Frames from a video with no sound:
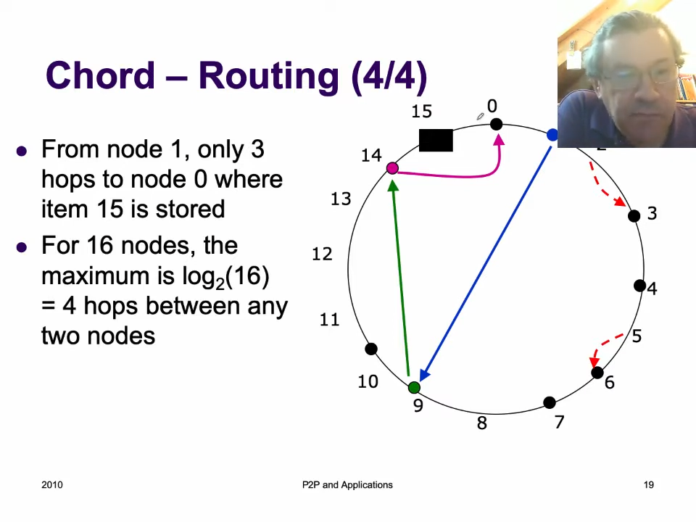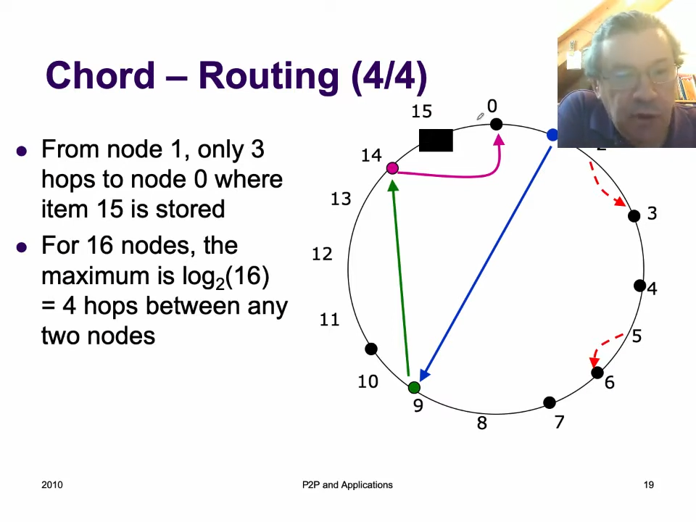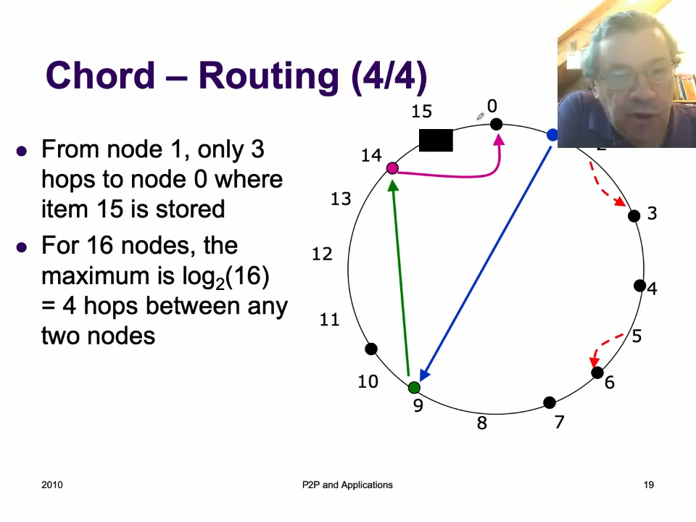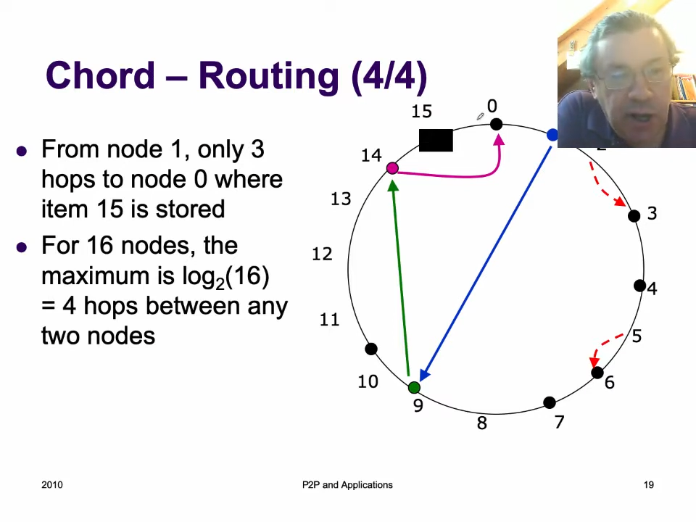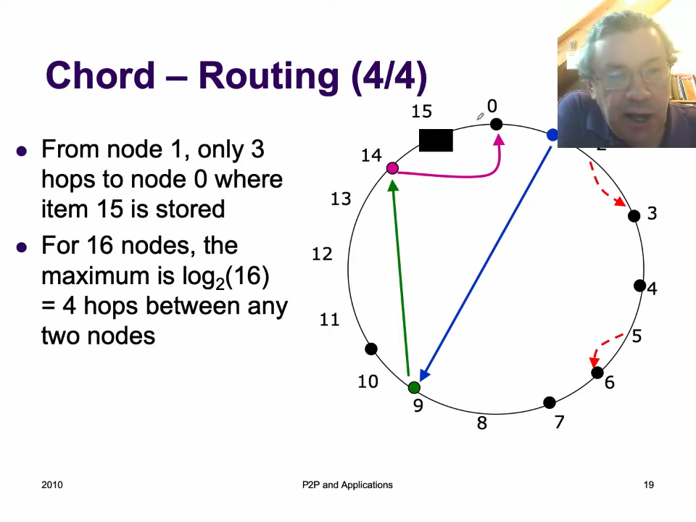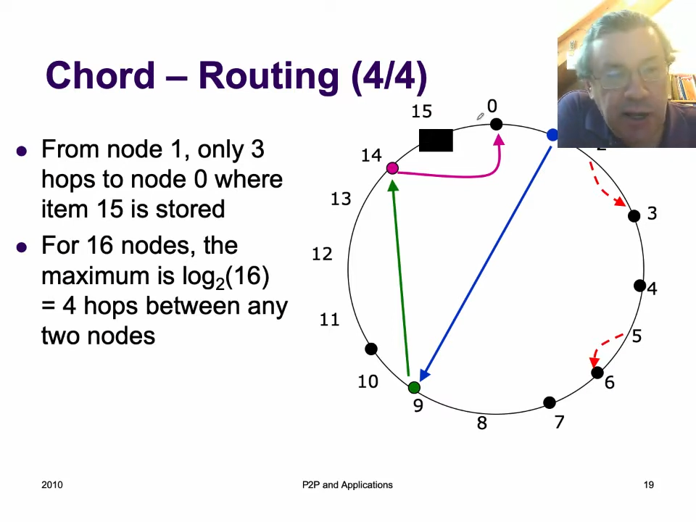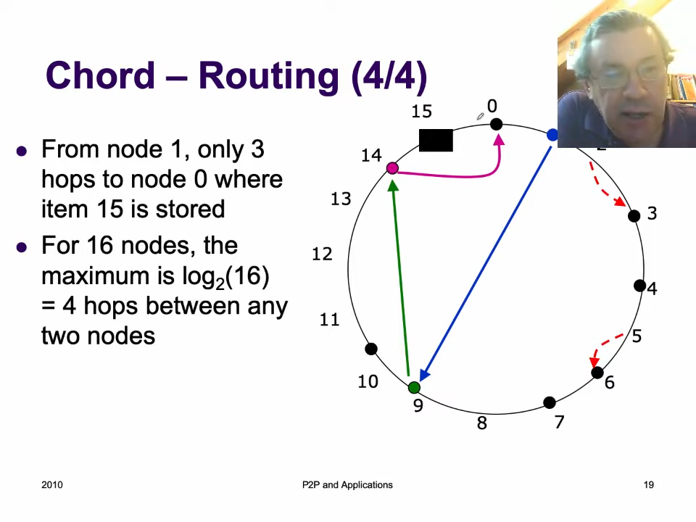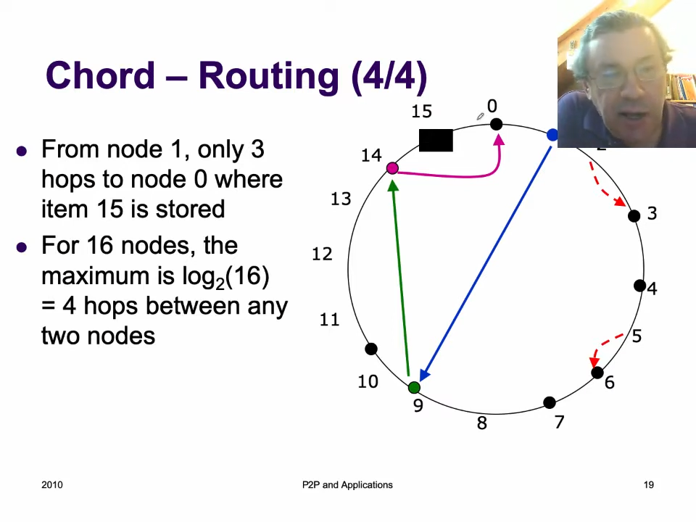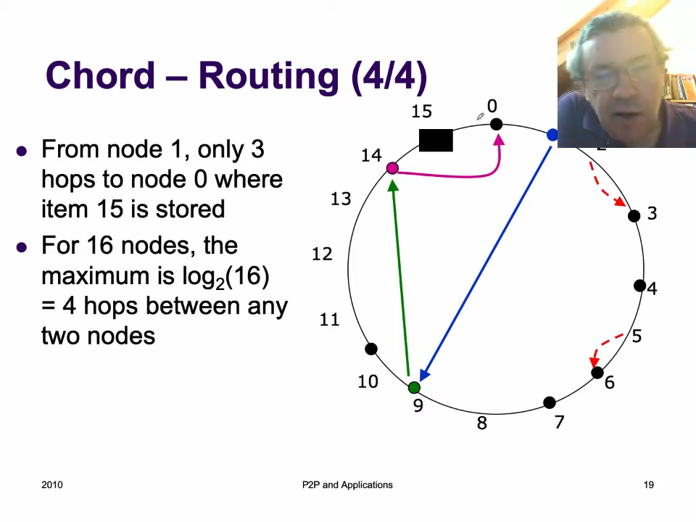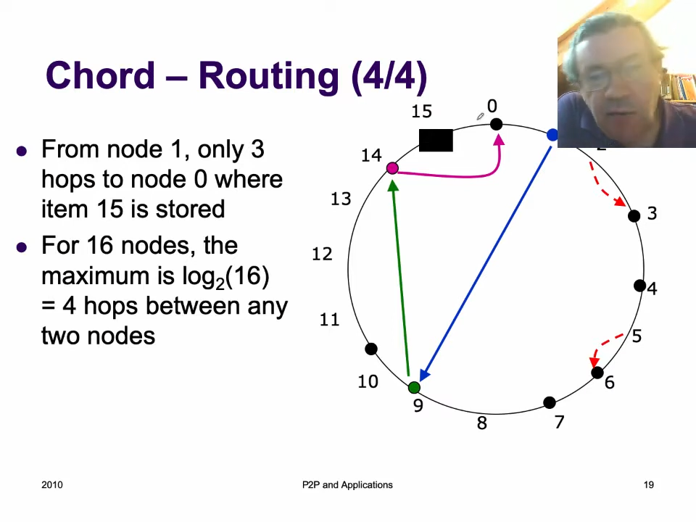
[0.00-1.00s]
okay?
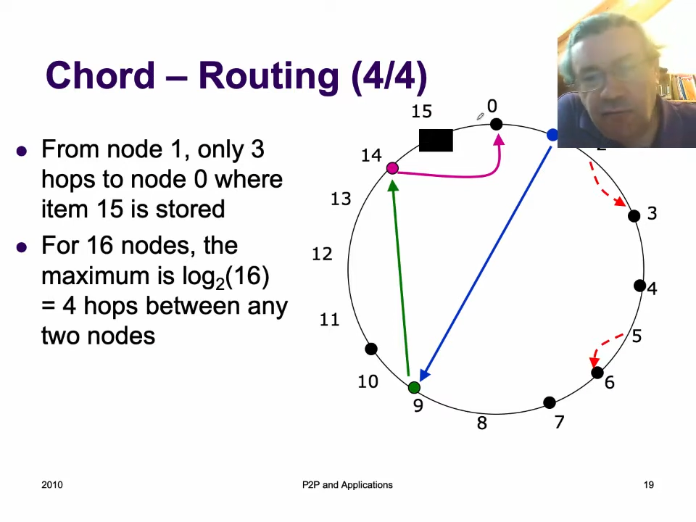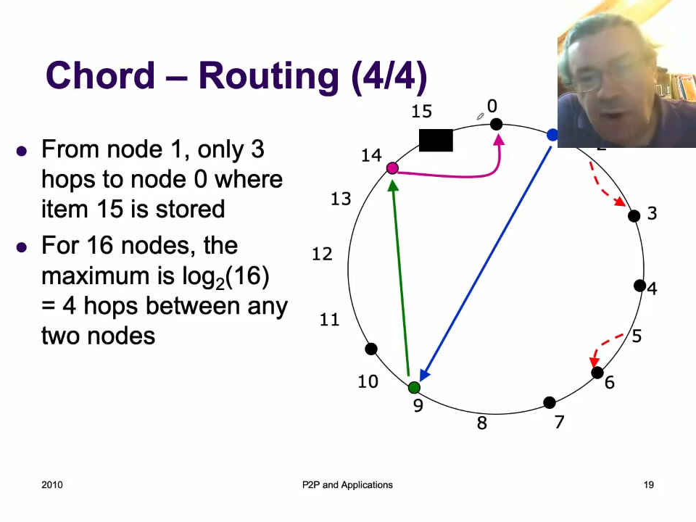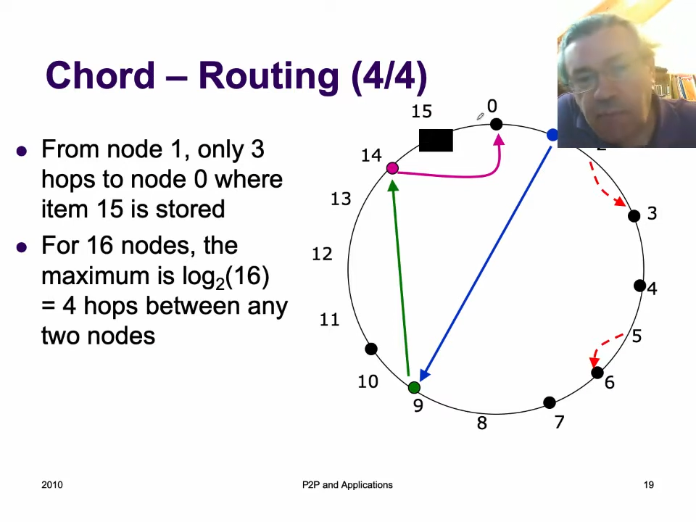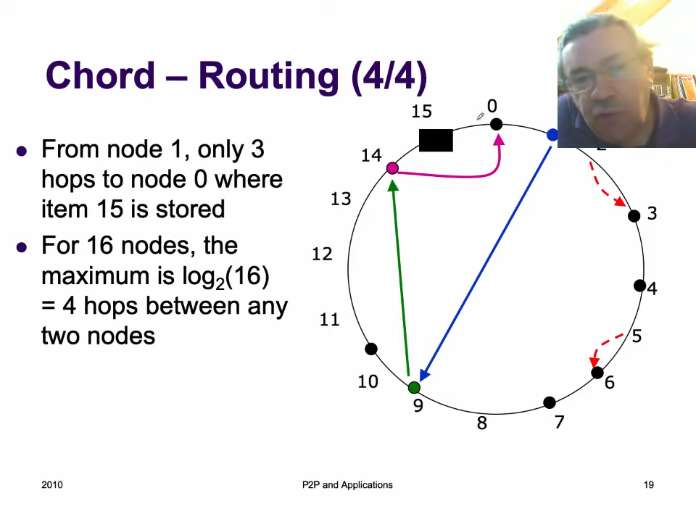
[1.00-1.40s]
From